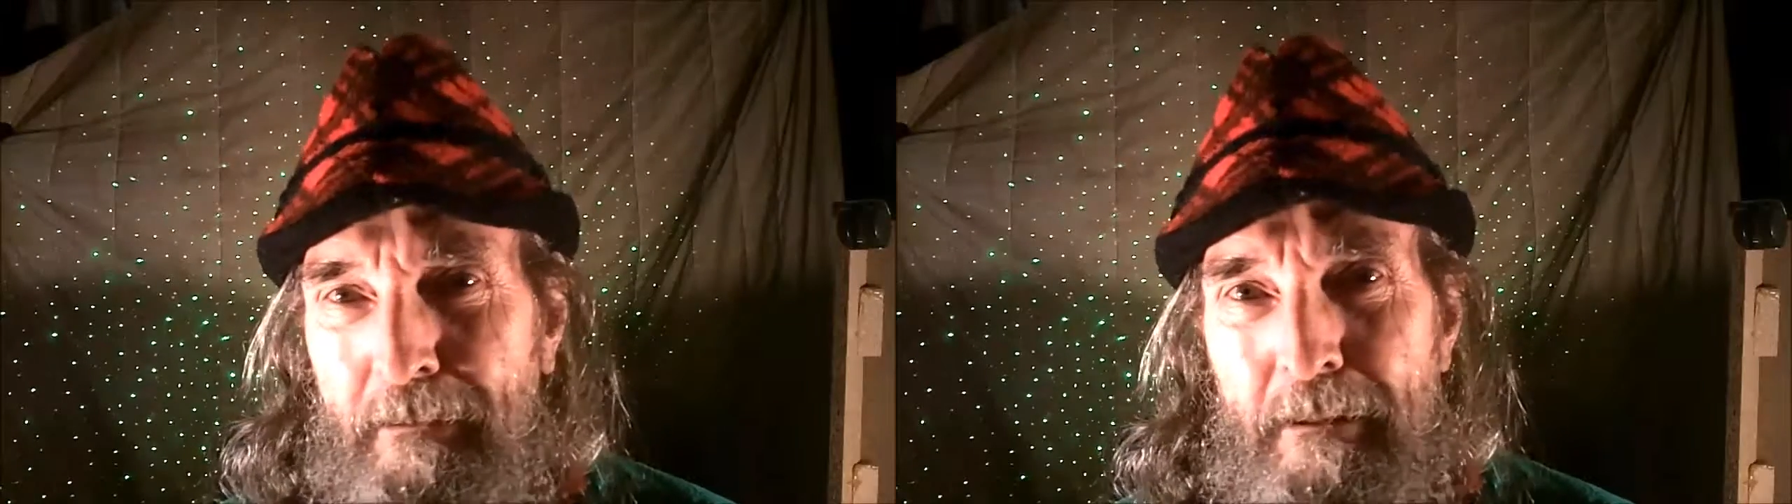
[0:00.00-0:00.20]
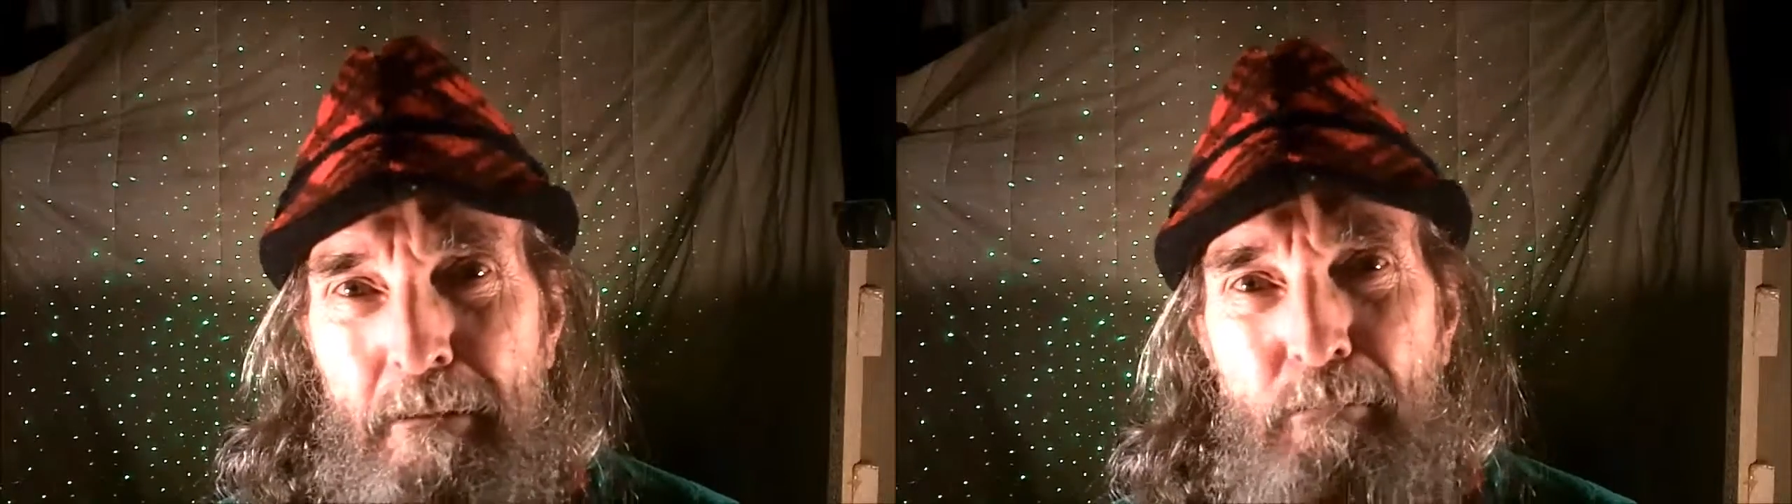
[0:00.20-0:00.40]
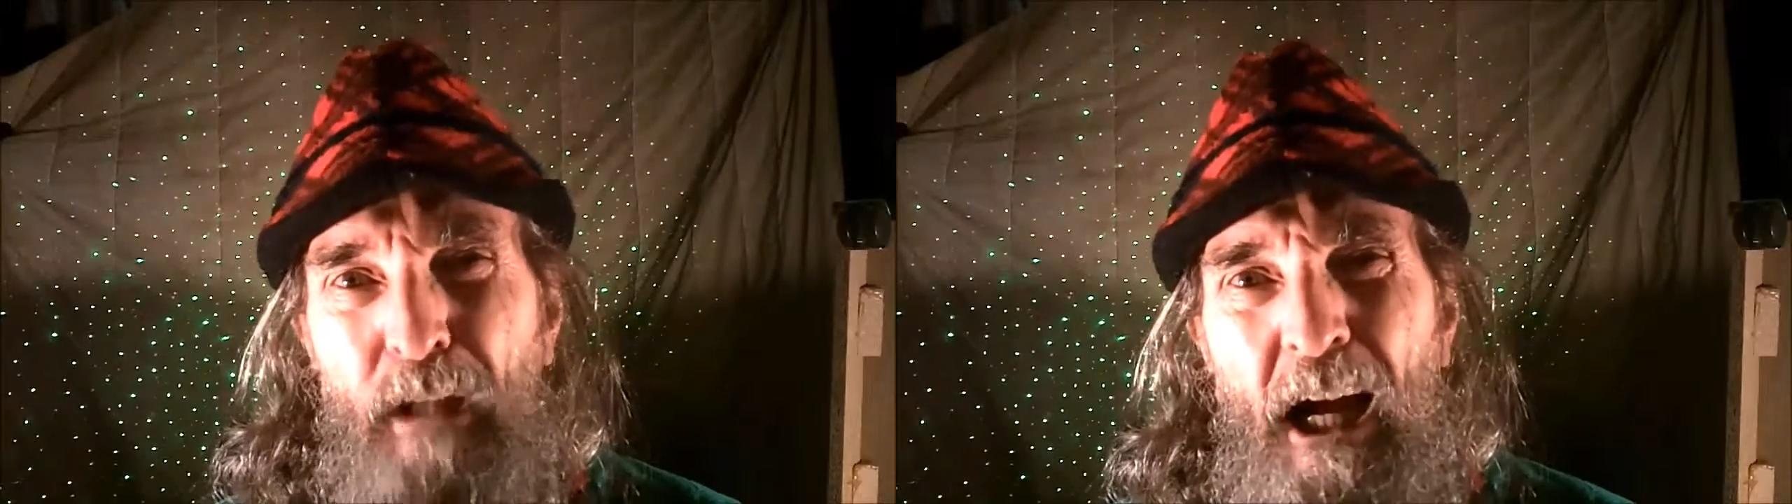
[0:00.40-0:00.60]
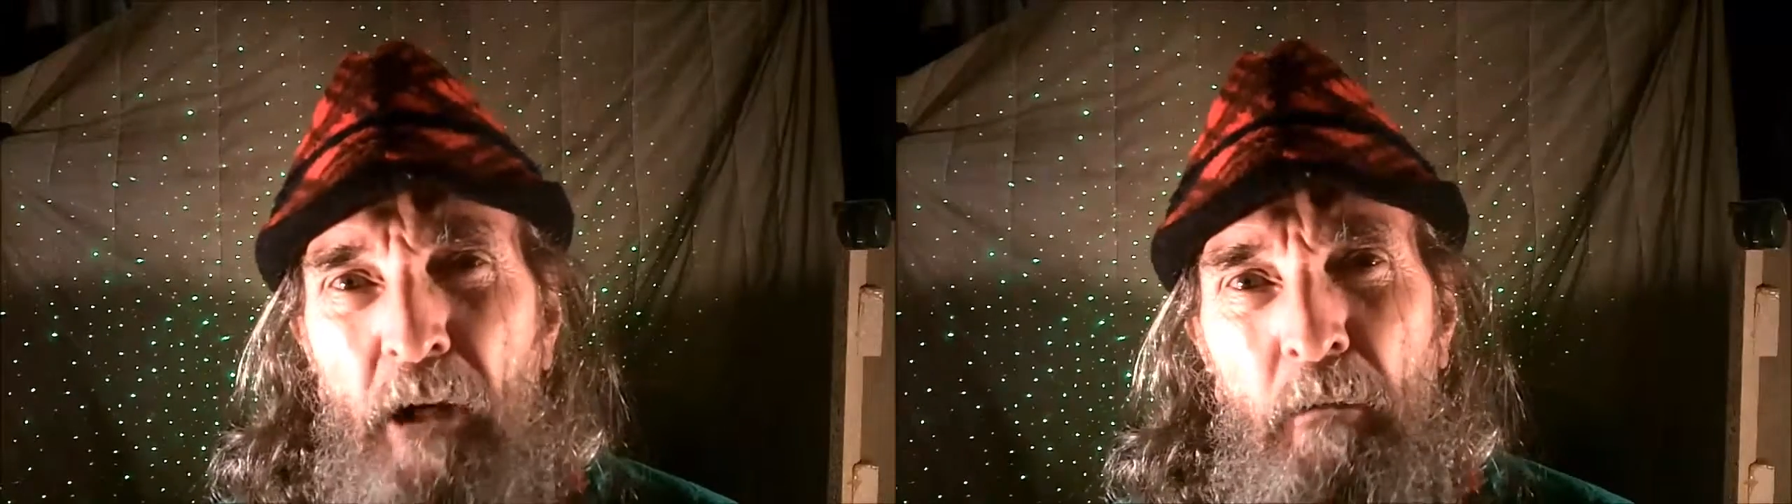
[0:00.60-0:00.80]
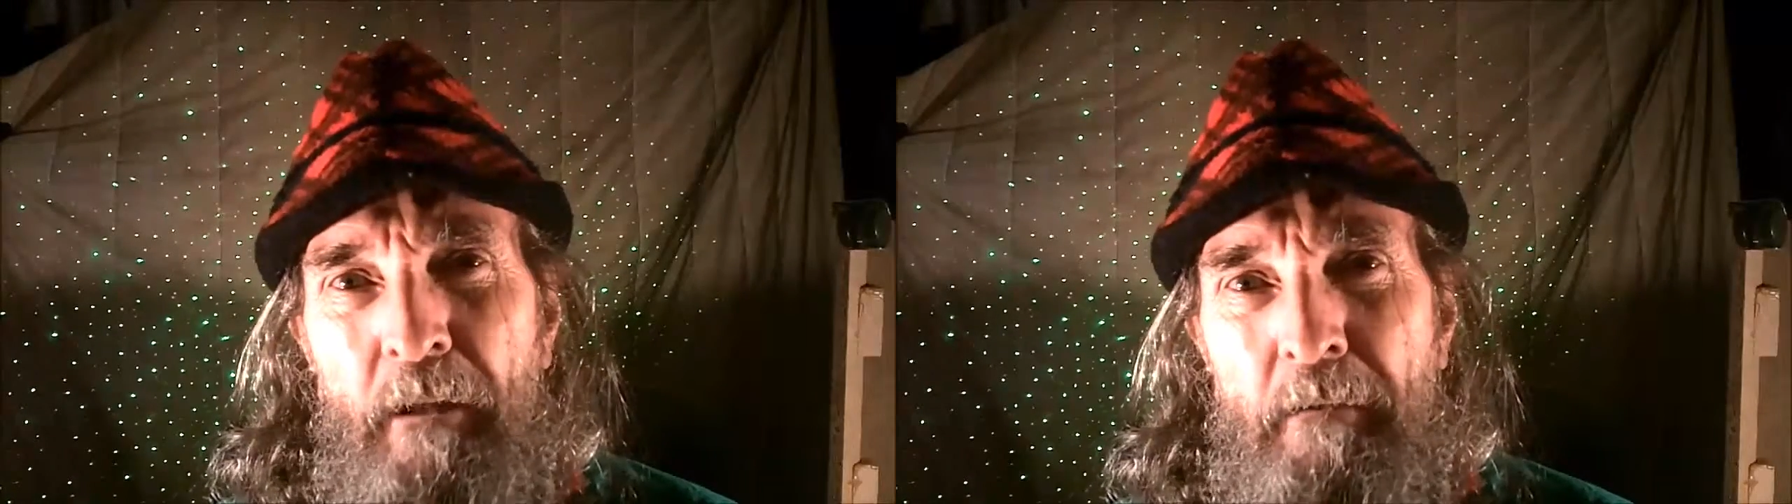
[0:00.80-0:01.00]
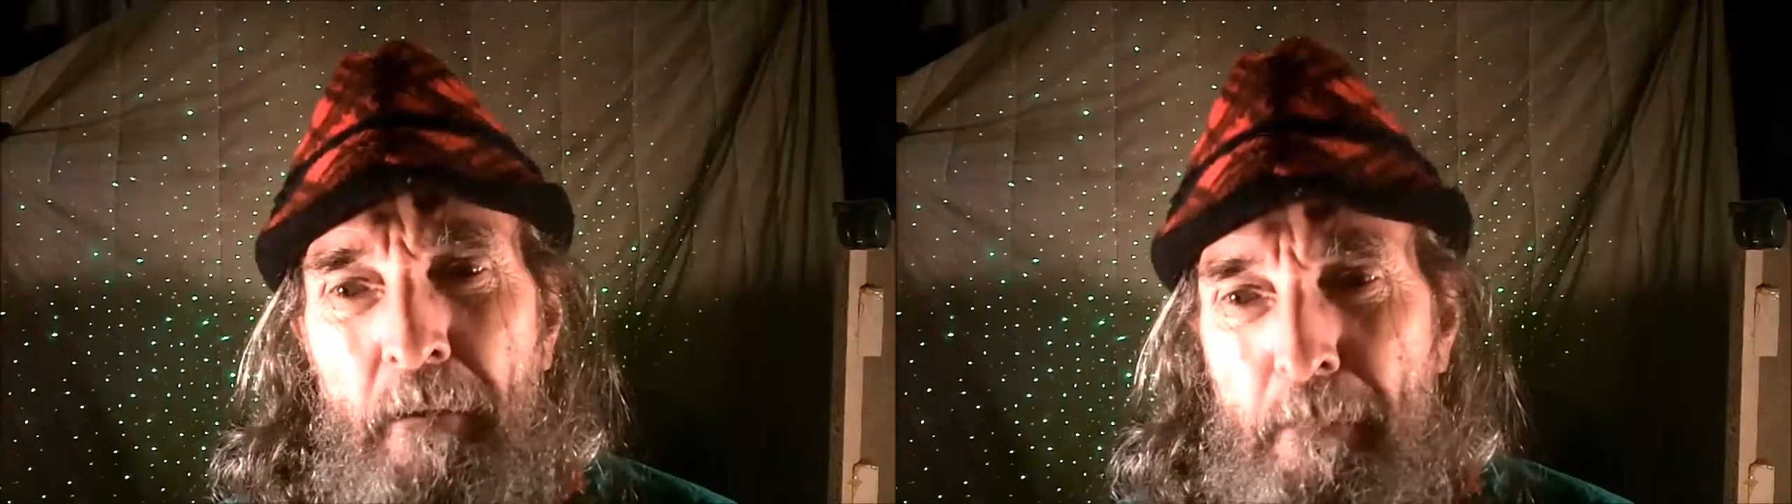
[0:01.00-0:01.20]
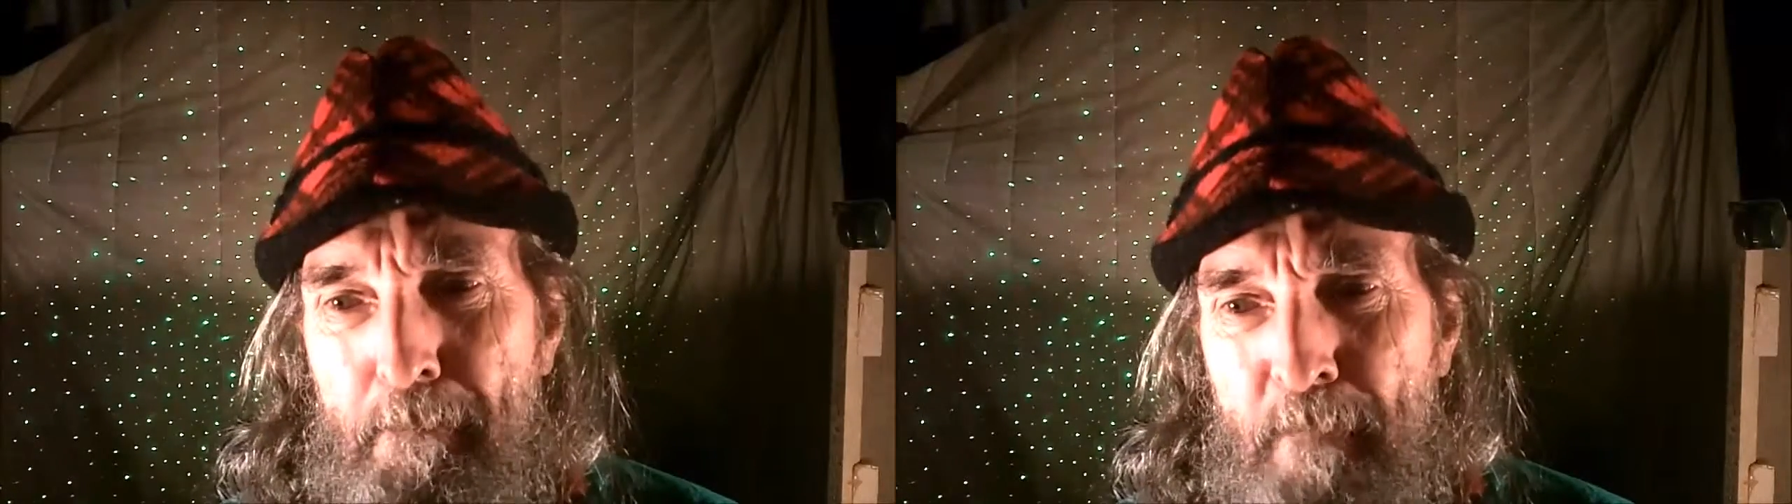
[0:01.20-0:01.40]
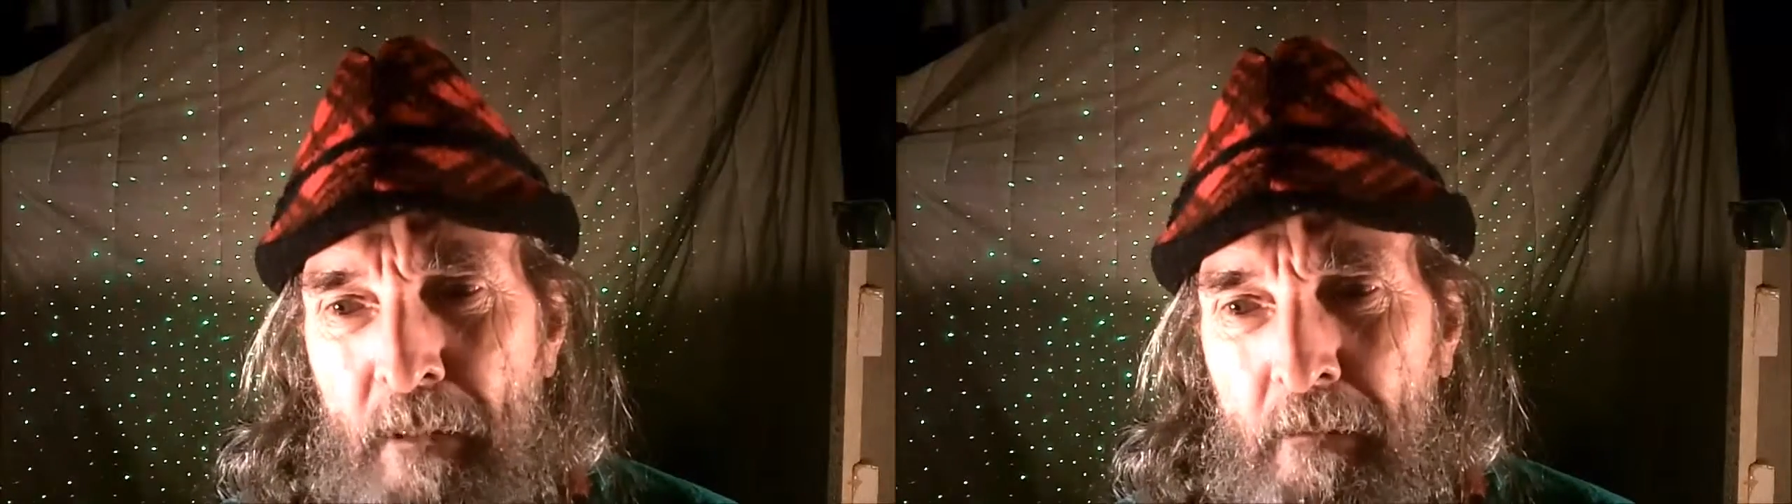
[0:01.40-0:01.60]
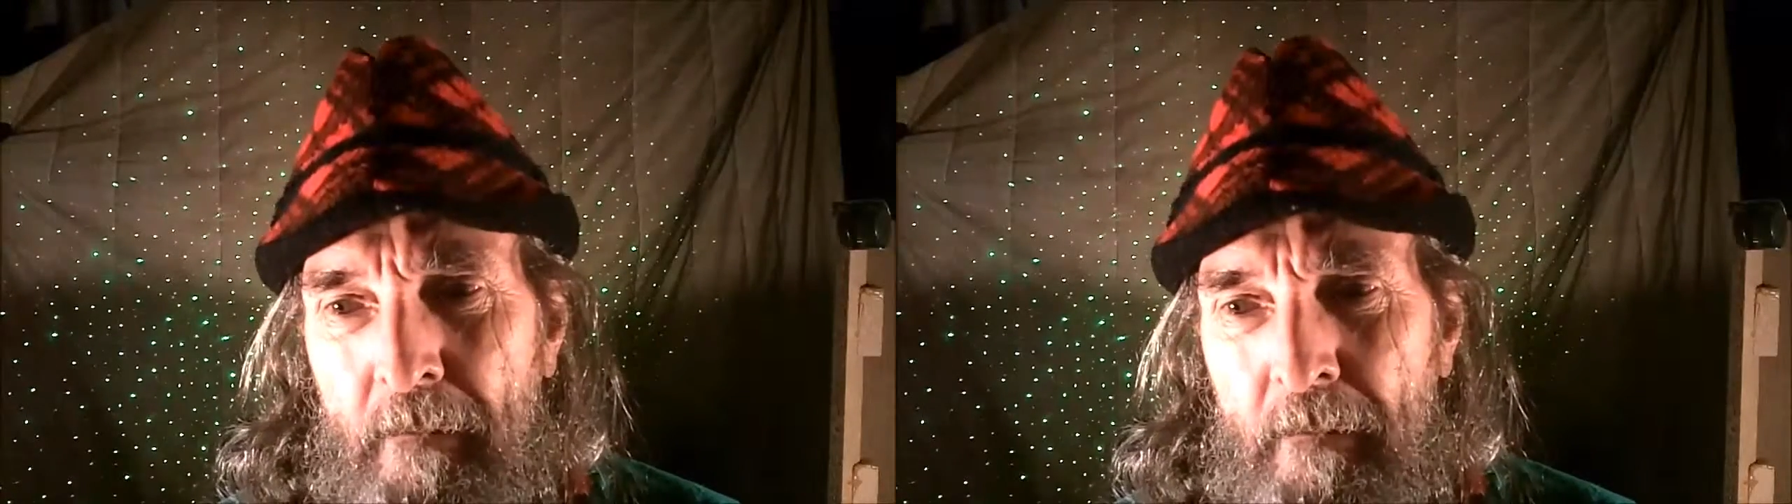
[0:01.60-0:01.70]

a flying reindeer,